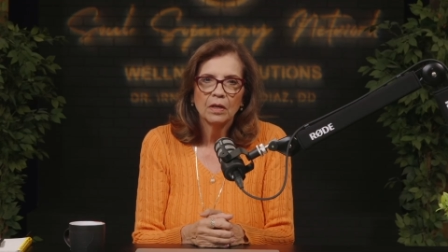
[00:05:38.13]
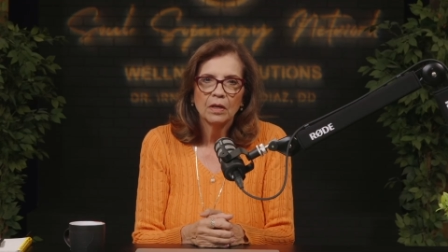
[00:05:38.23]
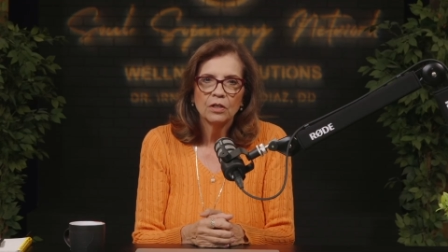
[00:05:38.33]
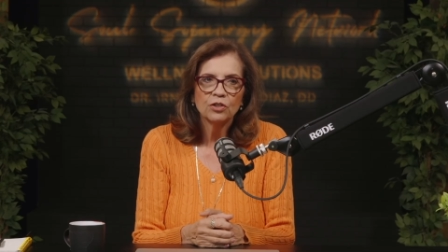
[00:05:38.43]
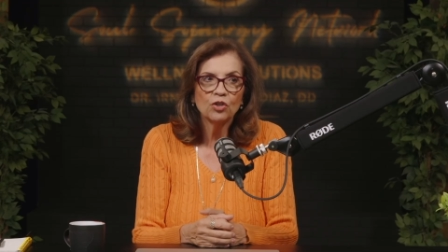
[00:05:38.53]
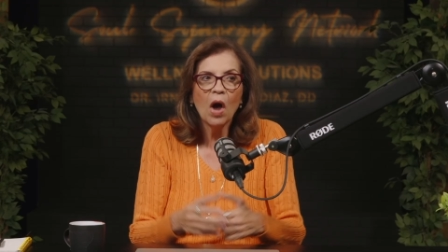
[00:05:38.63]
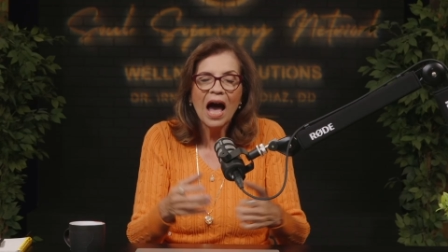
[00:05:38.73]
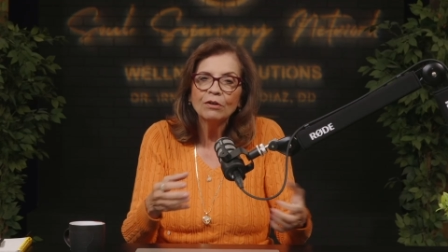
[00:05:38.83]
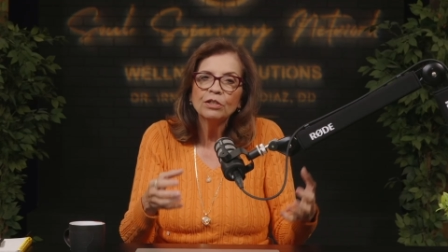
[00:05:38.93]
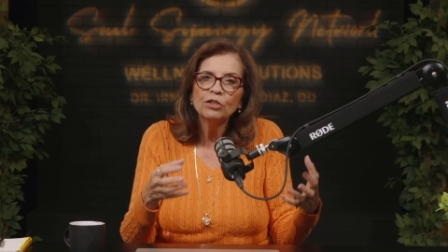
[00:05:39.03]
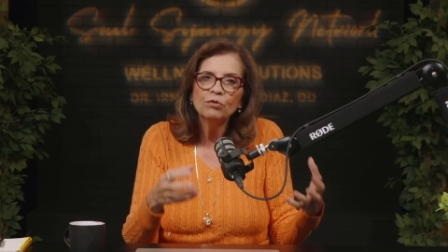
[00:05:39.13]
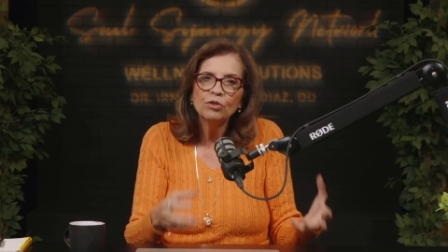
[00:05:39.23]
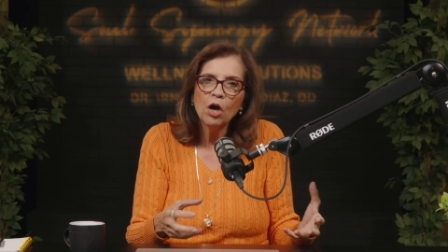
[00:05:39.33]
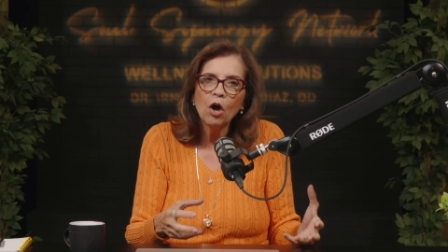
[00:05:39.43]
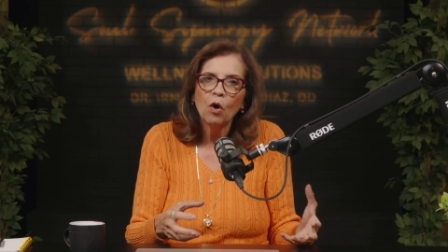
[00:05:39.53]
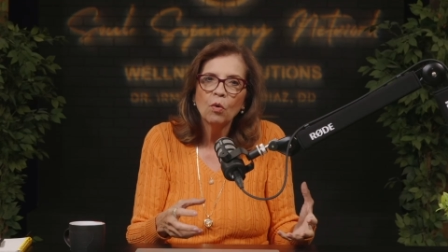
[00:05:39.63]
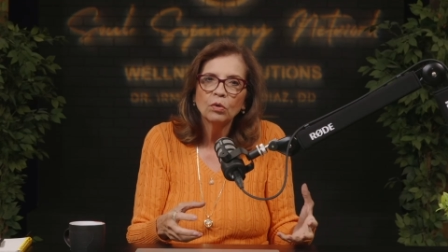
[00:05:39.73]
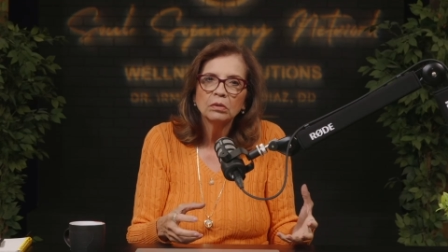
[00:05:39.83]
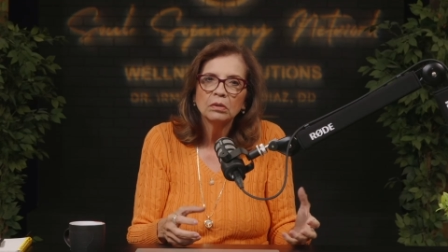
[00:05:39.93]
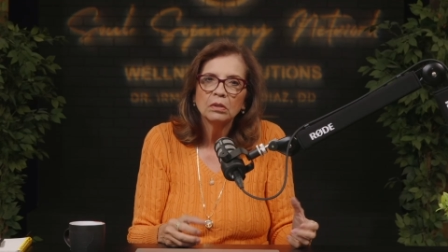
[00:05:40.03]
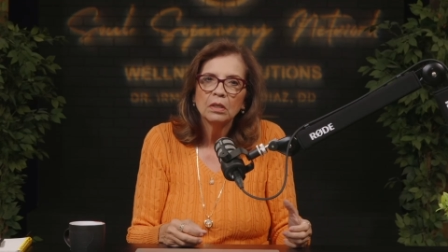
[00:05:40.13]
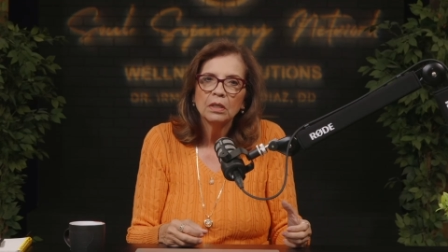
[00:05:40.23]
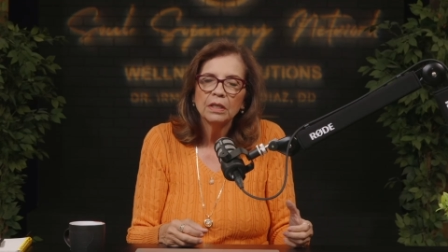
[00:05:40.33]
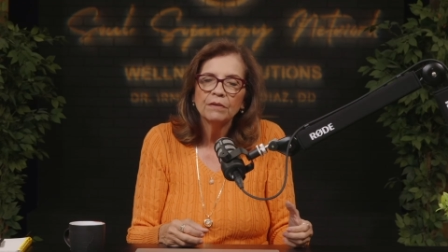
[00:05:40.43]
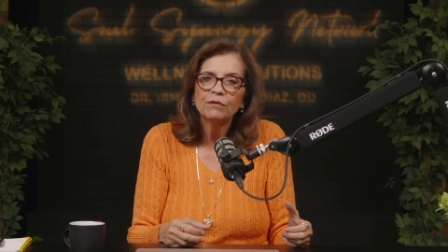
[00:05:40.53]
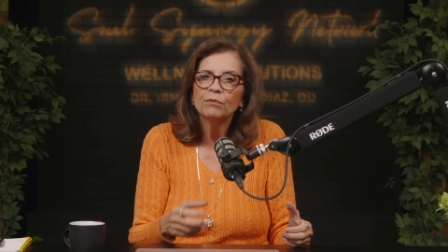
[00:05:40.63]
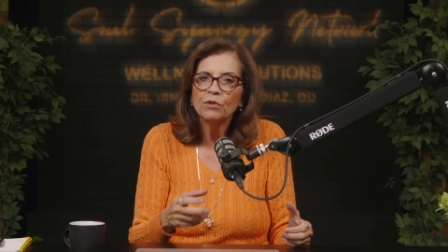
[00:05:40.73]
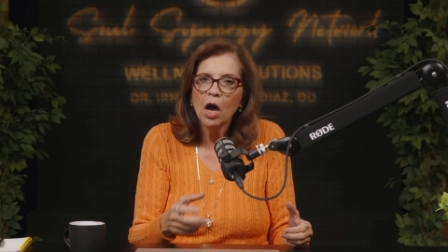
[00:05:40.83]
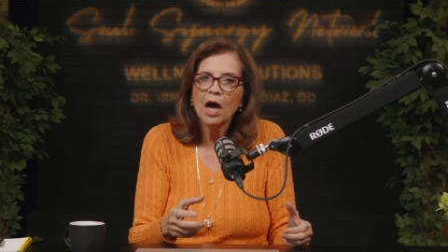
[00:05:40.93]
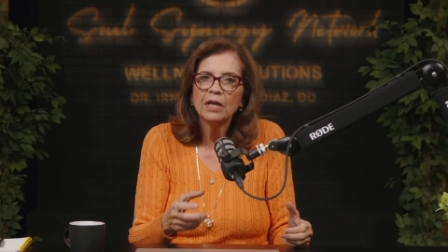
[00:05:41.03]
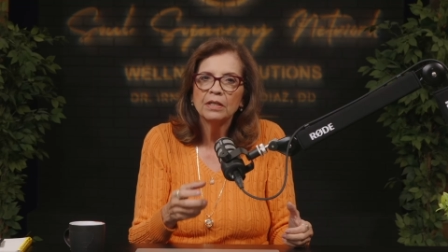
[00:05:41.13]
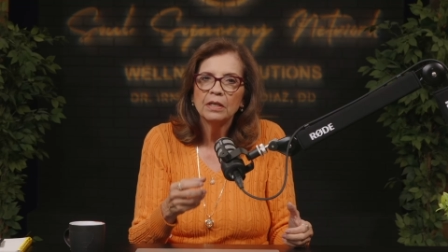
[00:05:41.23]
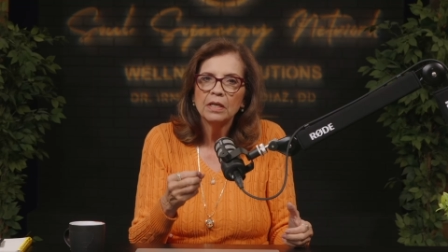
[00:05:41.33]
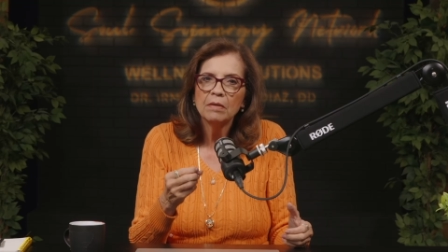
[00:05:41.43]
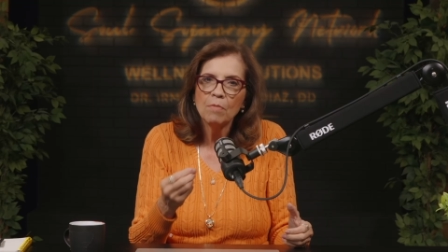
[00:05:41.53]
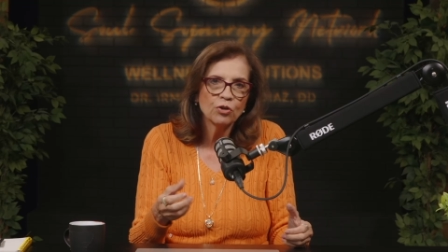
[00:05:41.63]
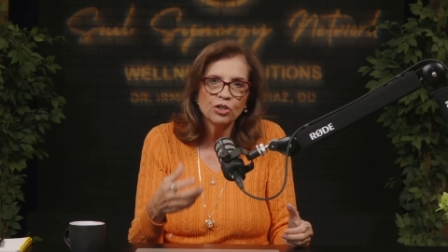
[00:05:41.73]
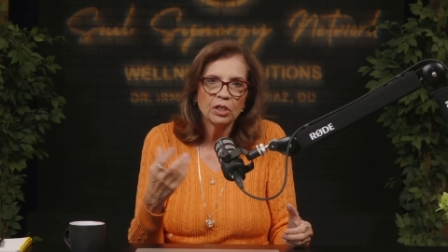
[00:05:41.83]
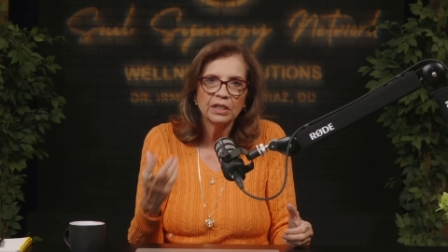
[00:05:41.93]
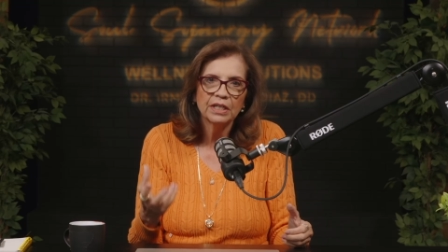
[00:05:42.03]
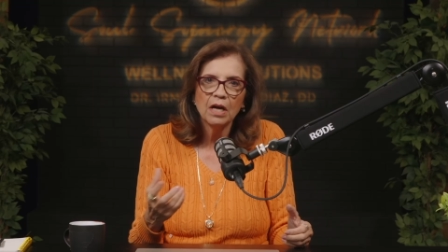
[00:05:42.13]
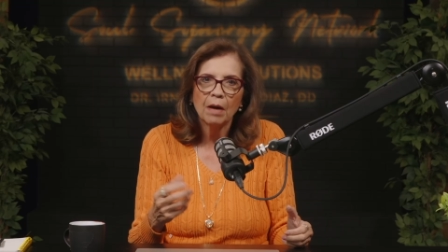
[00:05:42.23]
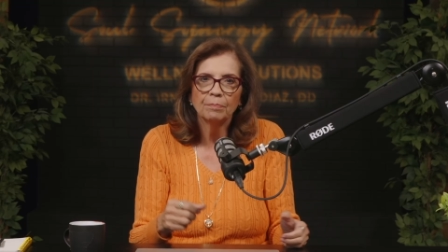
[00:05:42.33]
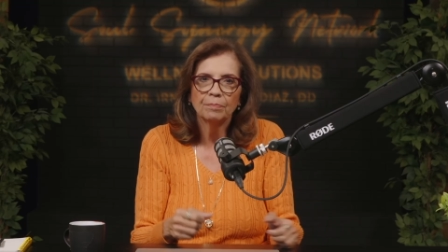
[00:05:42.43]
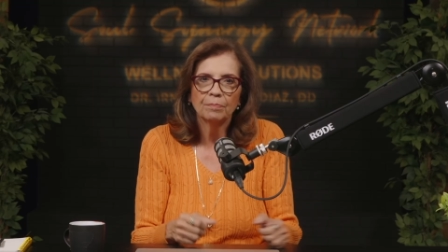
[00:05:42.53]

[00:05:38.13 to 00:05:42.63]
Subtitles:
So how do you know if you've gone emotionally numb?